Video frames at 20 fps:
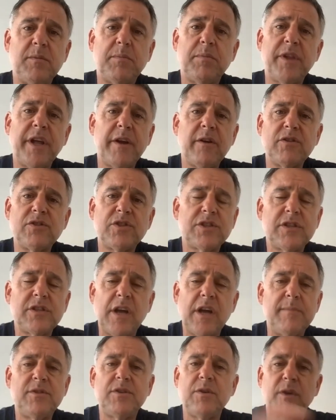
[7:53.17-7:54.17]
players
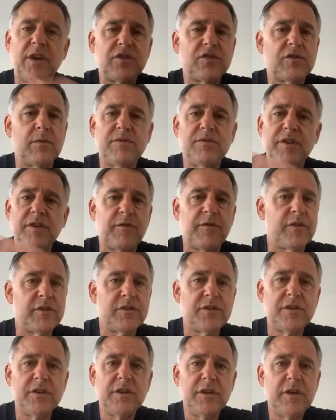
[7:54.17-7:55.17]
come to us from
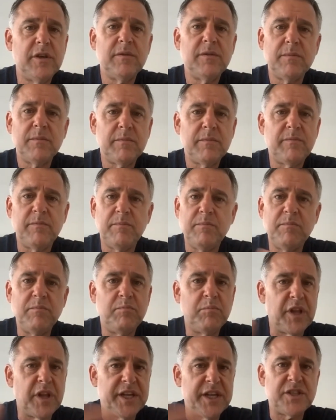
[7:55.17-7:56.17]
different
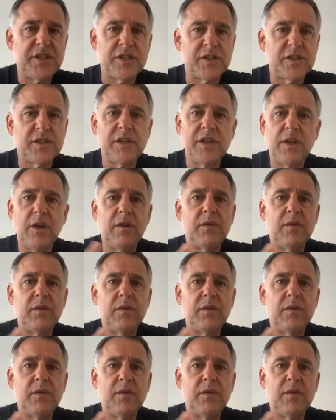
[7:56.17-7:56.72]
places.